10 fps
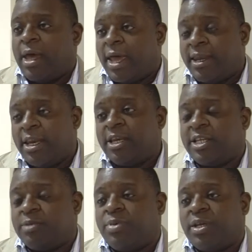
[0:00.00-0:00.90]
And then in
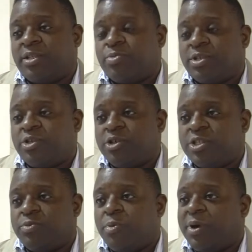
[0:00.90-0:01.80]
this piece, Western Union
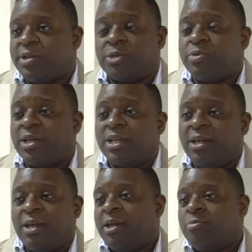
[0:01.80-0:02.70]
Small Boats, it's
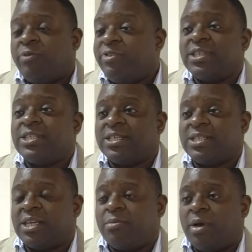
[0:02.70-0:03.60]
really revisiting
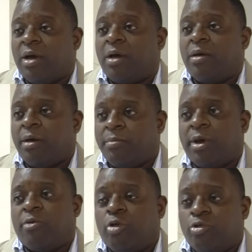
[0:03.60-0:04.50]
cinema,
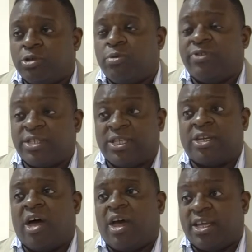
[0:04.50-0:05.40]
but also
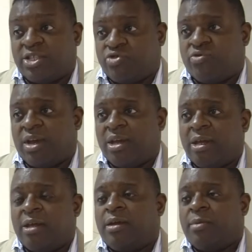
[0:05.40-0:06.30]
revisiting art history,
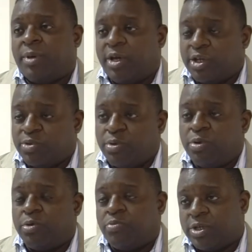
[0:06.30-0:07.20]
because
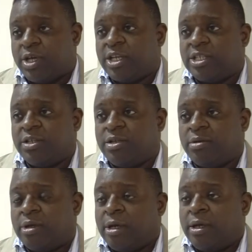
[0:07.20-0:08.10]
we return
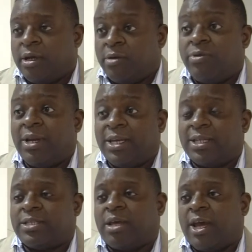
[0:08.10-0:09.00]
to really the
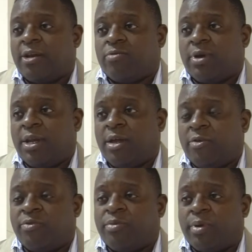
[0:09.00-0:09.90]
site really
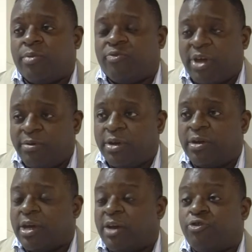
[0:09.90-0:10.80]
of
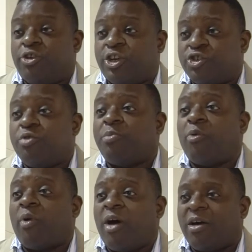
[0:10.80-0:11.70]
very kind of traditional
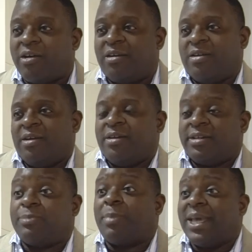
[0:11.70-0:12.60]
Baroque
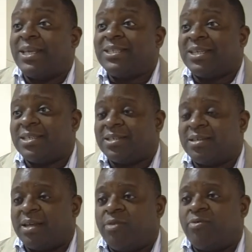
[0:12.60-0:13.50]
spaces,
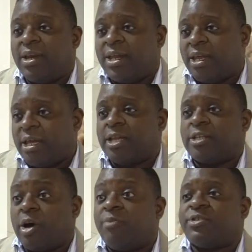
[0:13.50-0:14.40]
and really
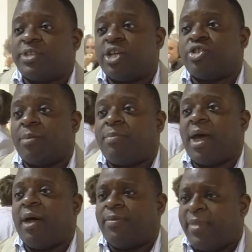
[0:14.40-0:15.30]
it's a conversation
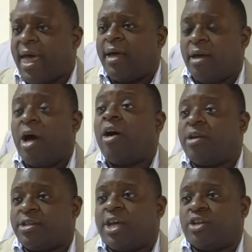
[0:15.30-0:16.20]
about that
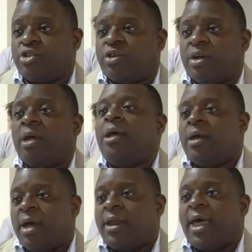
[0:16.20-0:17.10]
architecture
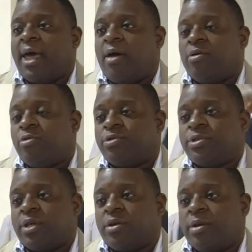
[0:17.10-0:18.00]
and how
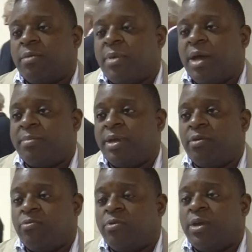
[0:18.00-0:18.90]
also it might
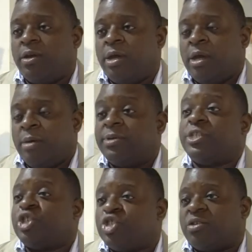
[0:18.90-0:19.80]
be
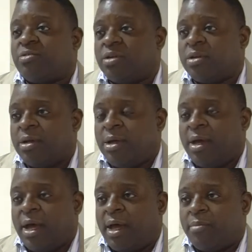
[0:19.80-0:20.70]
repositioned
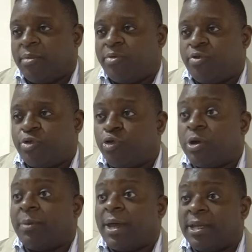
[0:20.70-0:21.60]
for
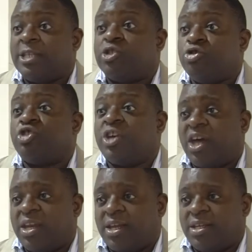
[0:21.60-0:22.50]
talking about these new
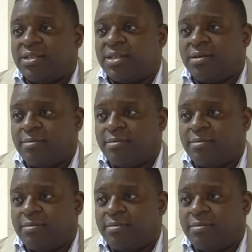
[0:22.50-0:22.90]
journeys.